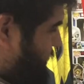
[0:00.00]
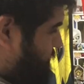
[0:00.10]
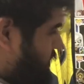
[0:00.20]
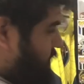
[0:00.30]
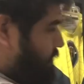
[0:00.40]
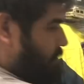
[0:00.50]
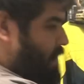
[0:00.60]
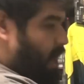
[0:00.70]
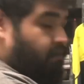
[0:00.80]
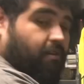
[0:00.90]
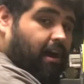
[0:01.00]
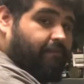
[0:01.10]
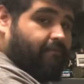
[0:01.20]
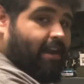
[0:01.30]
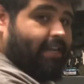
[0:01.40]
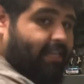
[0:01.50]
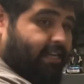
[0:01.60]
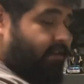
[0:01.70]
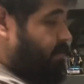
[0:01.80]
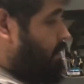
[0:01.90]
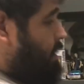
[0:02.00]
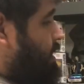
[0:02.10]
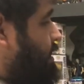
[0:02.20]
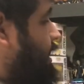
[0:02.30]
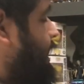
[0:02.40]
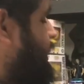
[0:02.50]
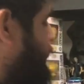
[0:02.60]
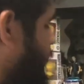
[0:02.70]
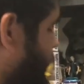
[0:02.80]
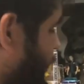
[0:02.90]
Beautiful, power off right here. Like I said,